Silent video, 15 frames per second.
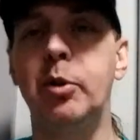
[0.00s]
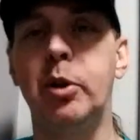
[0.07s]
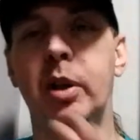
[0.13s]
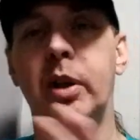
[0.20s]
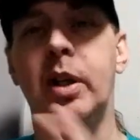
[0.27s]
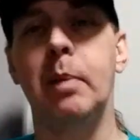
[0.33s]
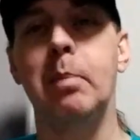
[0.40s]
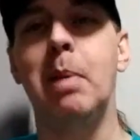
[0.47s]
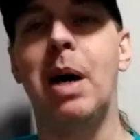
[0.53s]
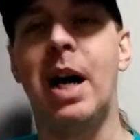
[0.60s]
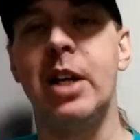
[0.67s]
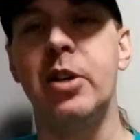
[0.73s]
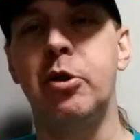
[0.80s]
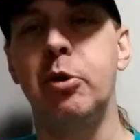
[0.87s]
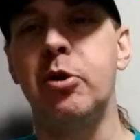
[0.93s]
You can
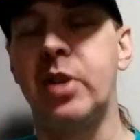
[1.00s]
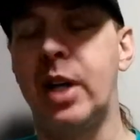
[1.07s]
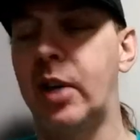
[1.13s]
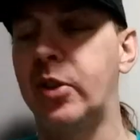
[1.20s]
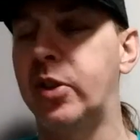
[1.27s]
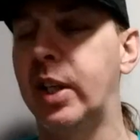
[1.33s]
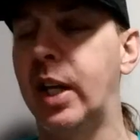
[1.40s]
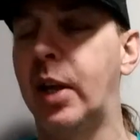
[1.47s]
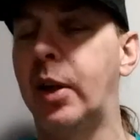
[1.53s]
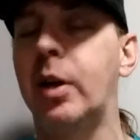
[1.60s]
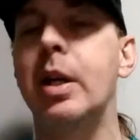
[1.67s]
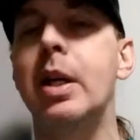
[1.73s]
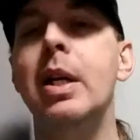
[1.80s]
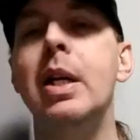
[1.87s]
combine two sounds together